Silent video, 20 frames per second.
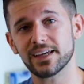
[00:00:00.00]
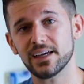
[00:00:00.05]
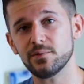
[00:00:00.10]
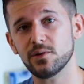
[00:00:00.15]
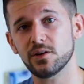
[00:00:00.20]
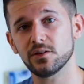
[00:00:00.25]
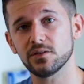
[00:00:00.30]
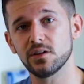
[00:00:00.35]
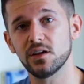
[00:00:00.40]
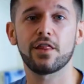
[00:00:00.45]

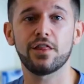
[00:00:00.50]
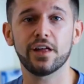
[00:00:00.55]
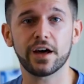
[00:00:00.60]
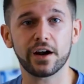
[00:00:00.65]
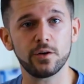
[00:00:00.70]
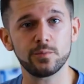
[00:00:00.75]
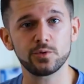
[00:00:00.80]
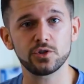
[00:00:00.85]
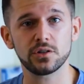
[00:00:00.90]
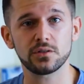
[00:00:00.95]
table,
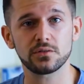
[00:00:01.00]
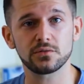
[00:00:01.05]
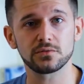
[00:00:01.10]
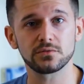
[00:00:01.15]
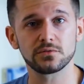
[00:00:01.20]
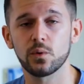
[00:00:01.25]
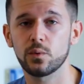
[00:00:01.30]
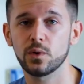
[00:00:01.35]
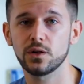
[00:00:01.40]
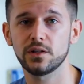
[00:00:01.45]
that
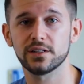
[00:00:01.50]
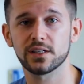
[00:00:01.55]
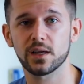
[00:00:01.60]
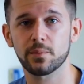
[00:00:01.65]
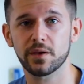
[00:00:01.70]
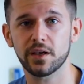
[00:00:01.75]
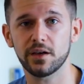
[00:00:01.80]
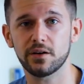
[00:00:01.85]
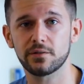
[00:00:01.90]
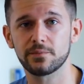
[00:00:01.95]
option will
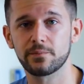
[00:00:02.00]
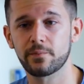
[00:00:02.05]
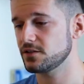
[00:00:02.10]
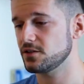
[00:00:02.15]
disappear.